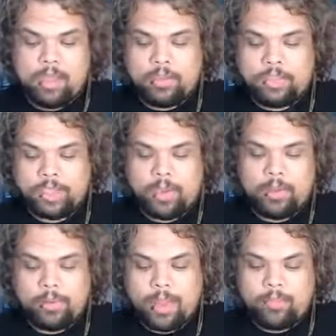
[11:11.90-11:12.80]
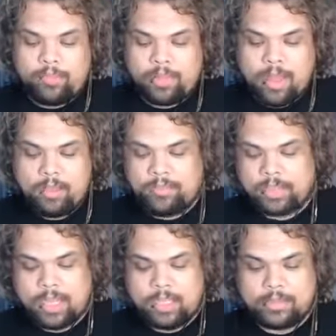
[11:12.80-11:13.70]
Joker of love
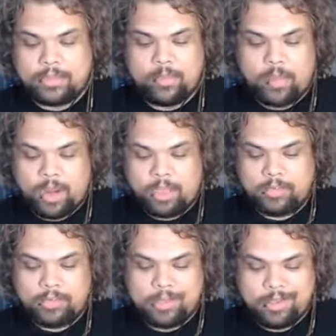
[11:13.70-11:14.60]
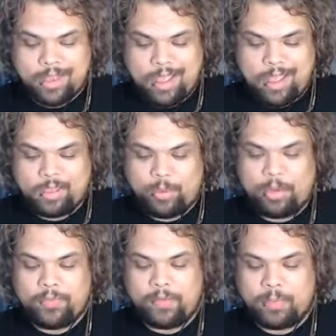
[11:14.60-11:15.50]
takes the reins. And the
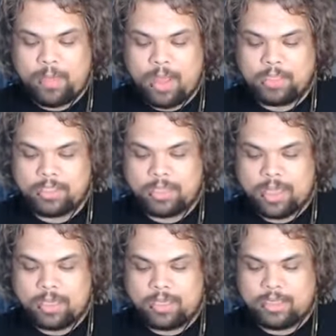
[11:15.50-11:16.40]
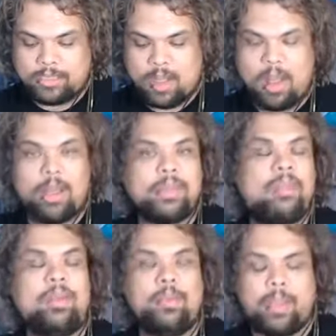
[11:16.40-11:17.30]
perfect punchline is all that
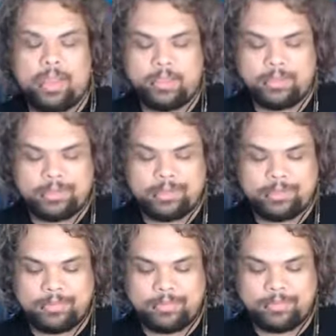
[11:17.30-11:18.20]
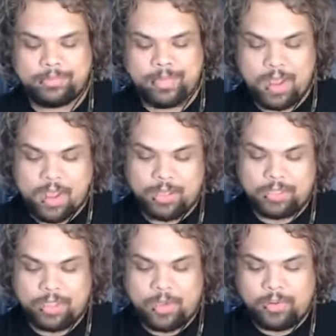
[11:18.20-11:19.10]
remains.
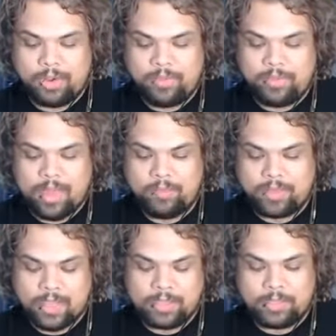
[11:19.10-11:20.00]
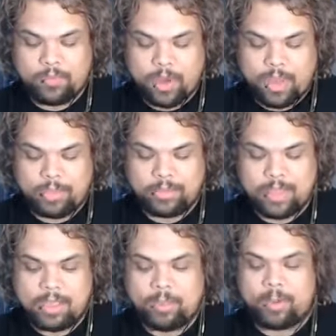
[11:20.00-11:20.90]
Joker of love takes the reins,
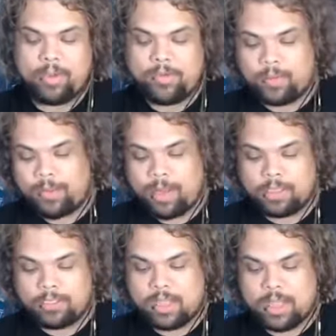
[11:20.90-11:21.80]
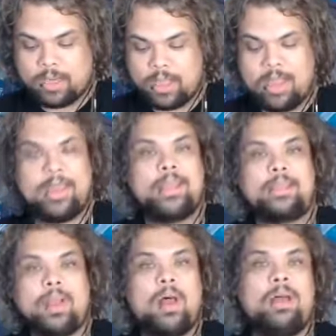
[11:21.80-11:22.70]
and the perfect punchline
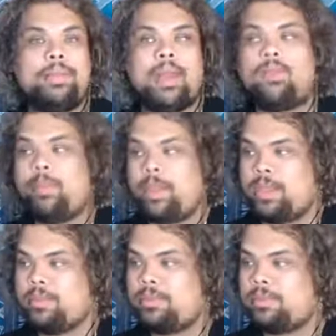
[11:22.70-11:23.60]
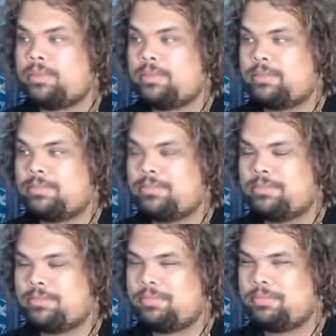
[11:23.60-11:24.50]
is all that remains.
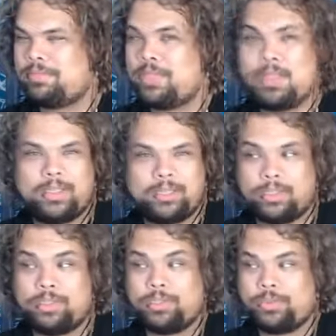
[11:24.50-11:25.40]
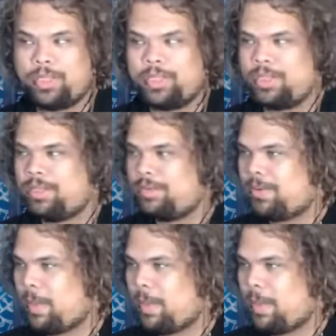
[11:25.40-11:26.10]
Tricky.